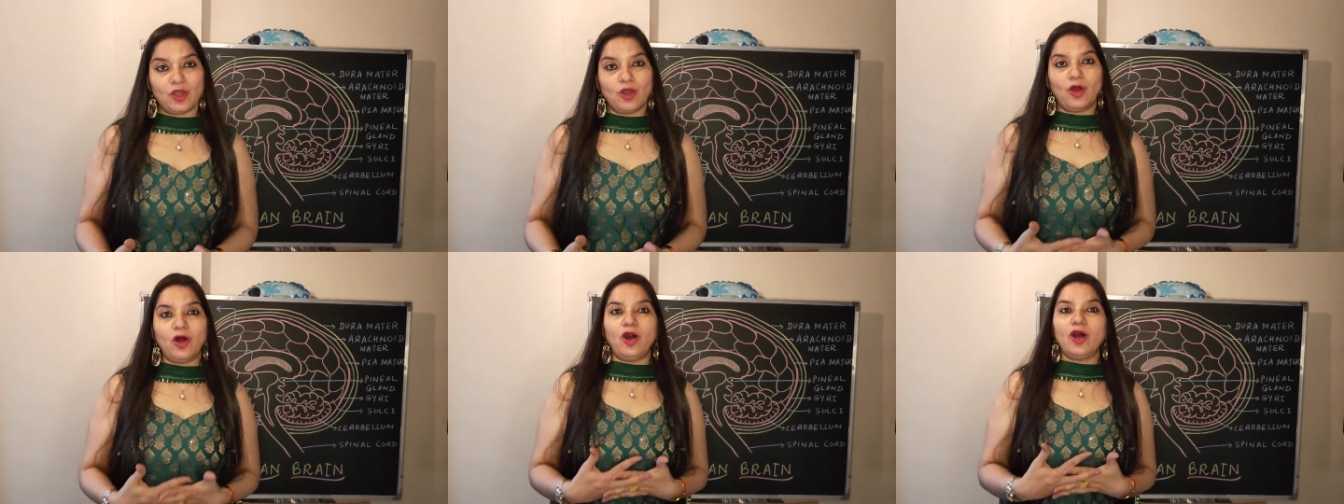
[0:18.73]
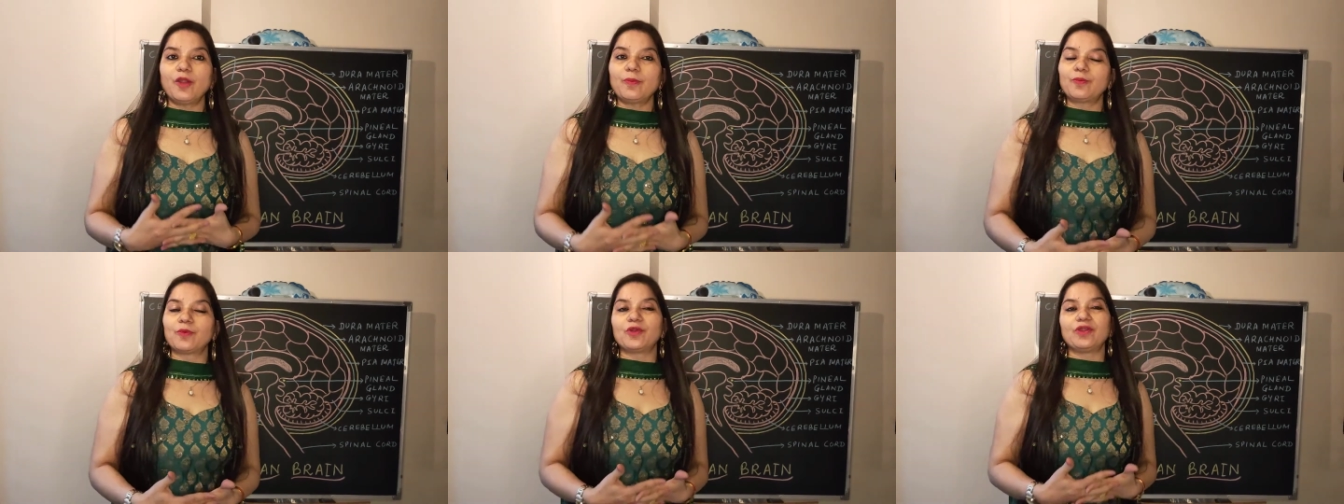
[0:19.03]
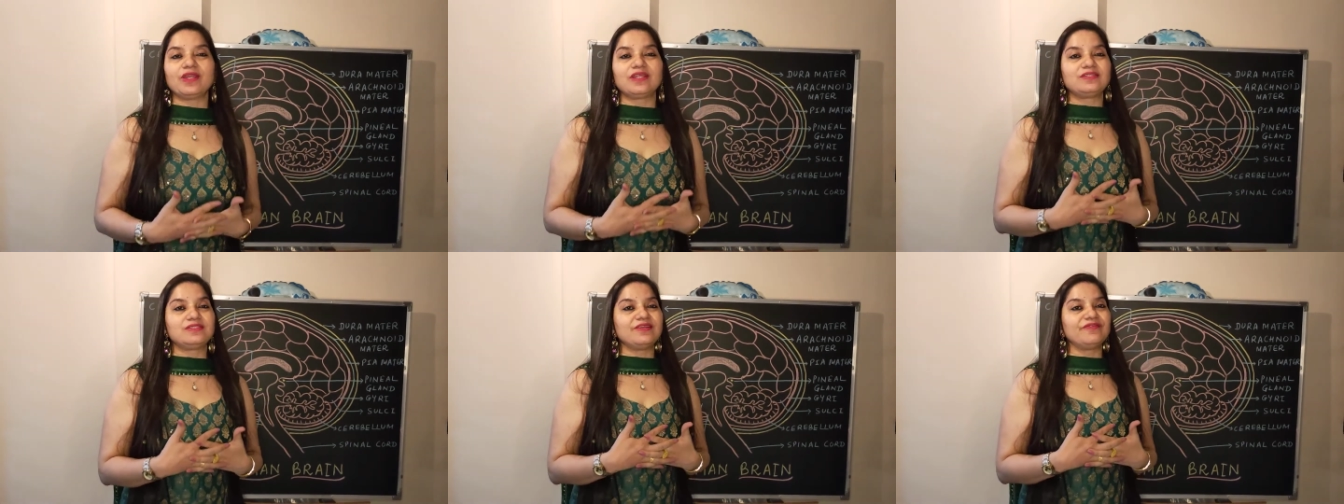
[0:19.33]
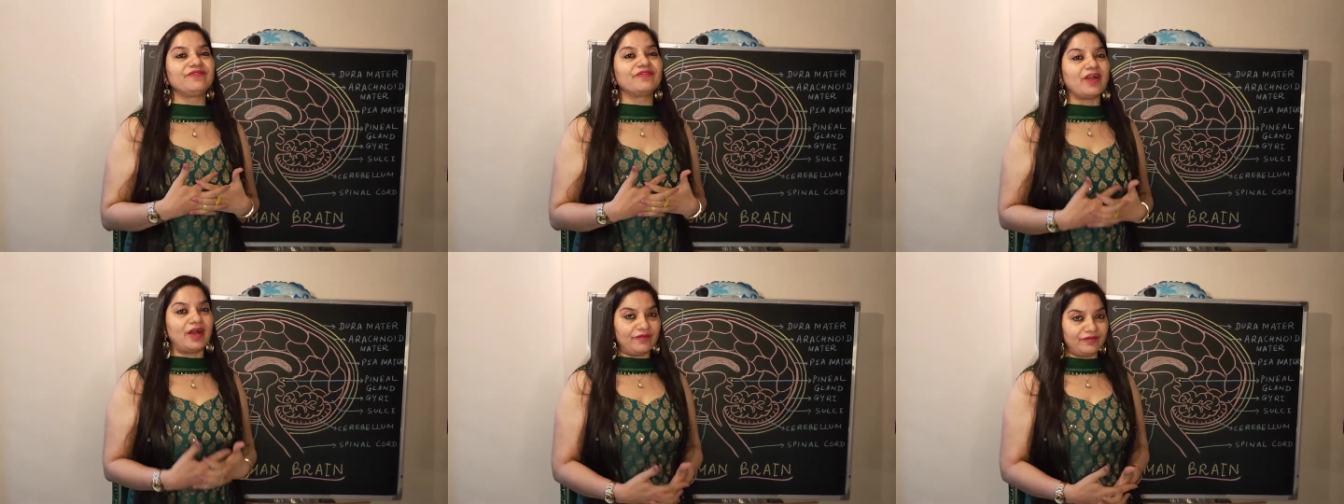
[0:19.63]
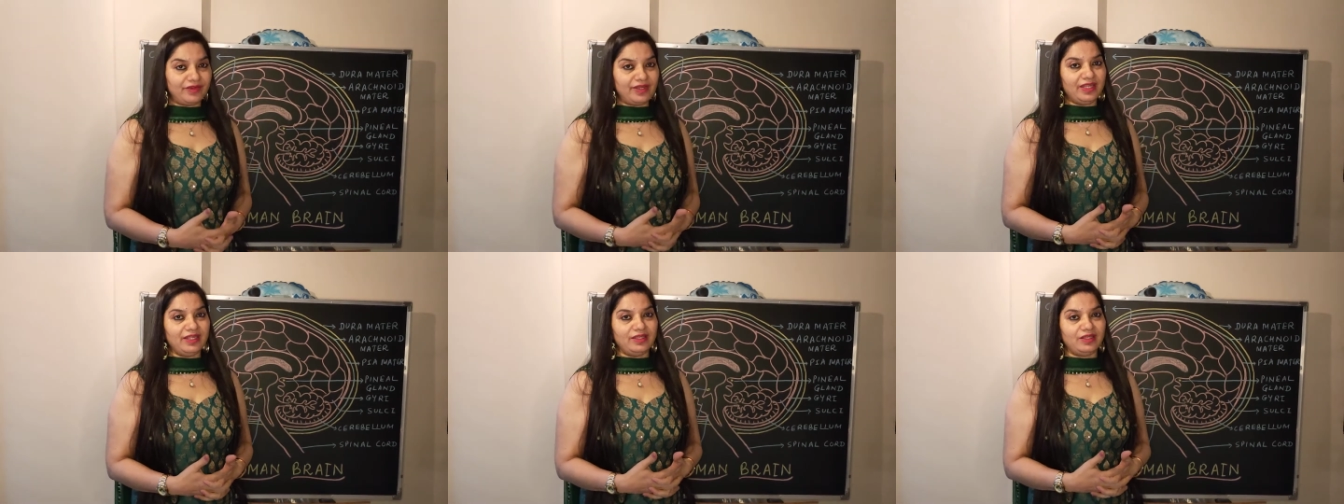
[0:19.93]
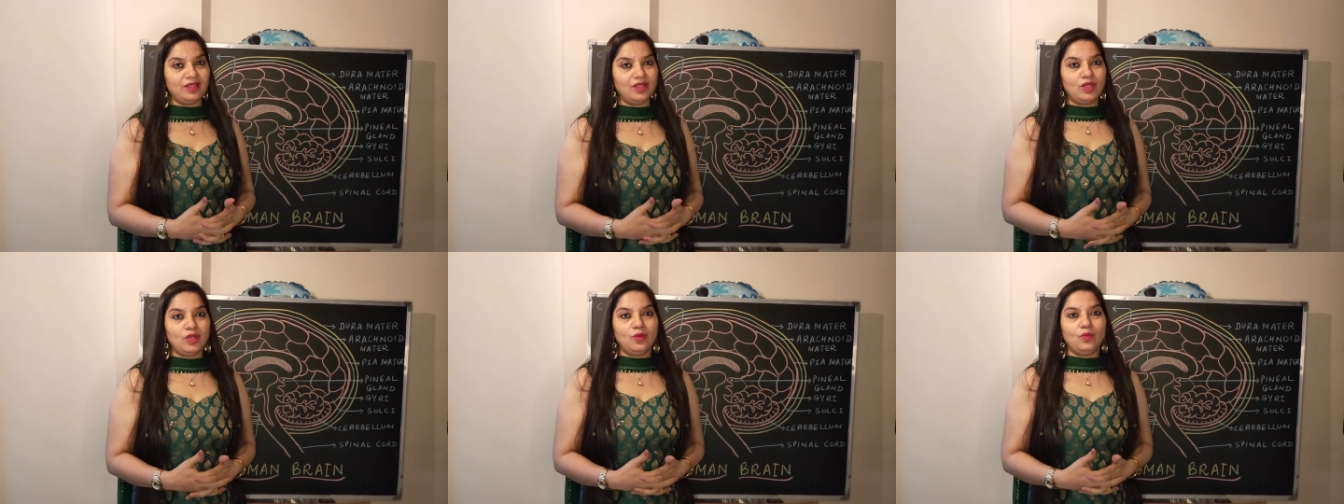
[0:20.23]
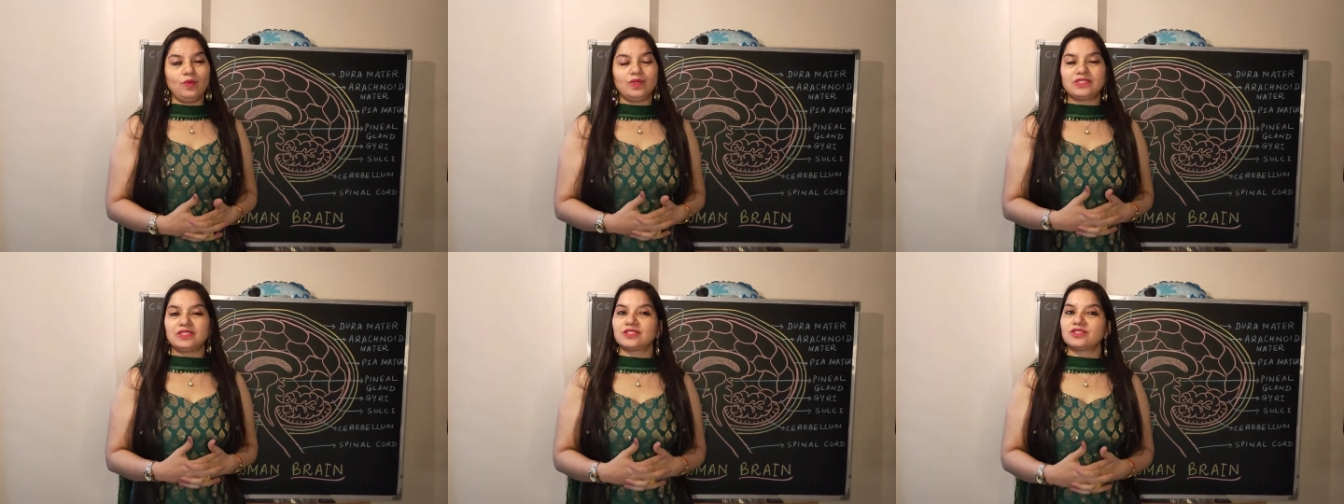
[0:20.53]
or protective covering,
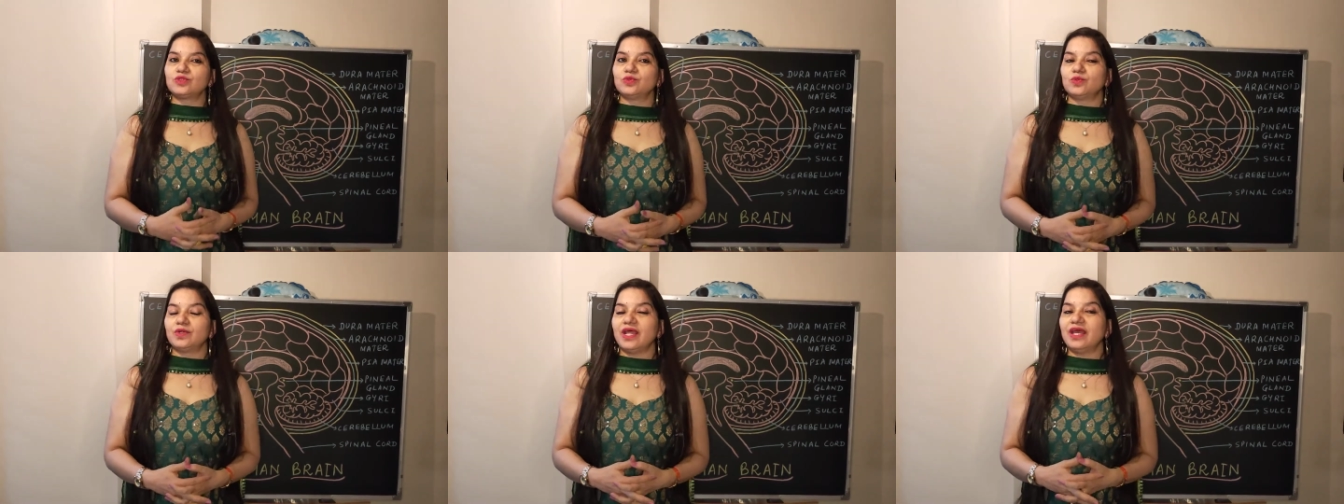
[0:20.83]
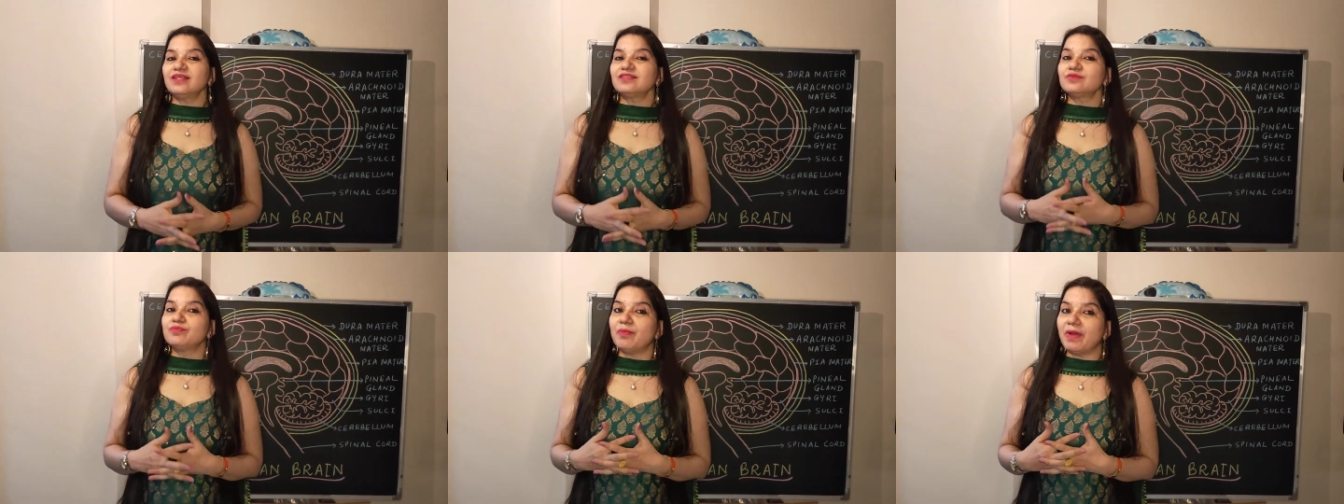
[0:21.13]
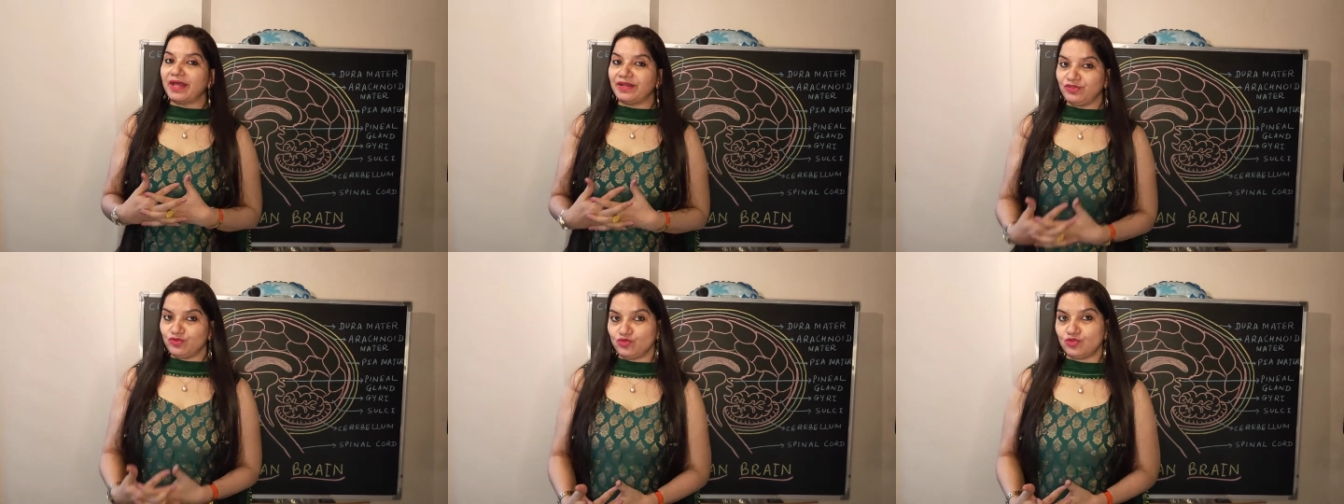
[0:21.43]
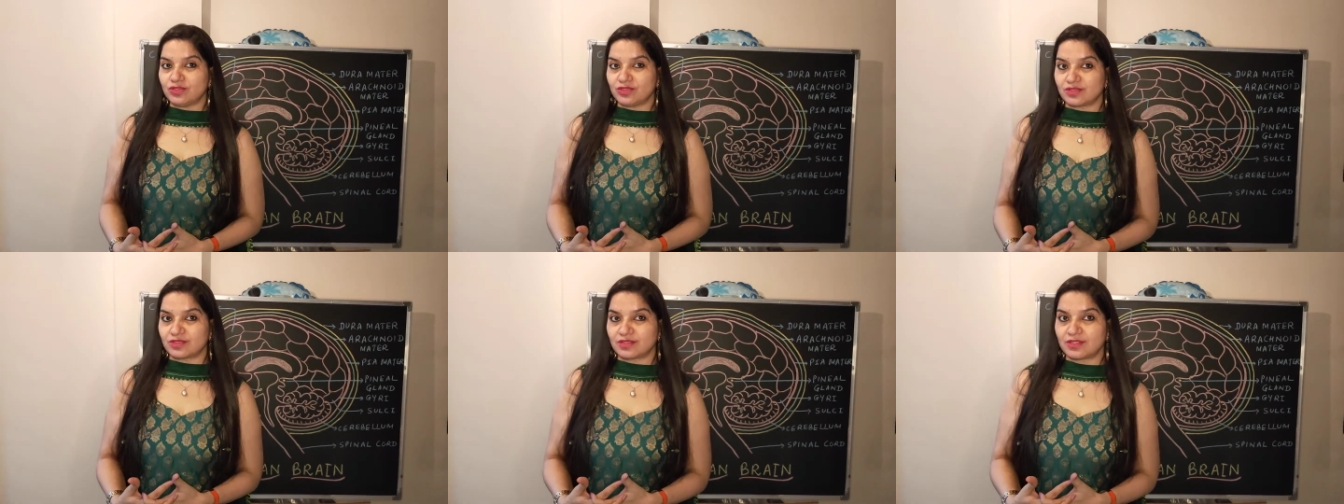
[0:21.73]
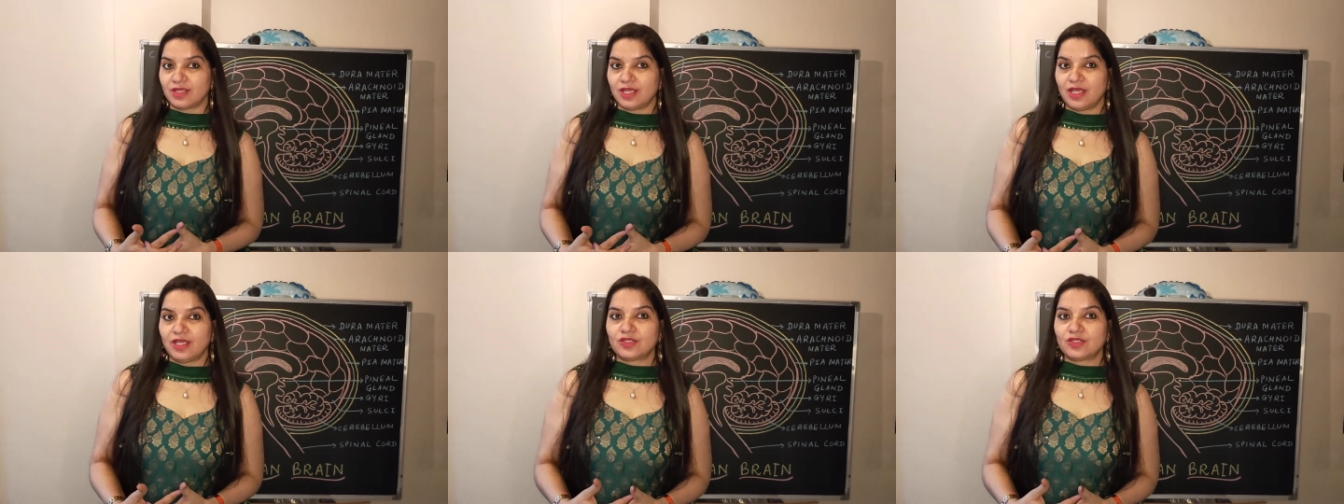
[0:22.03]
which is known as meninges.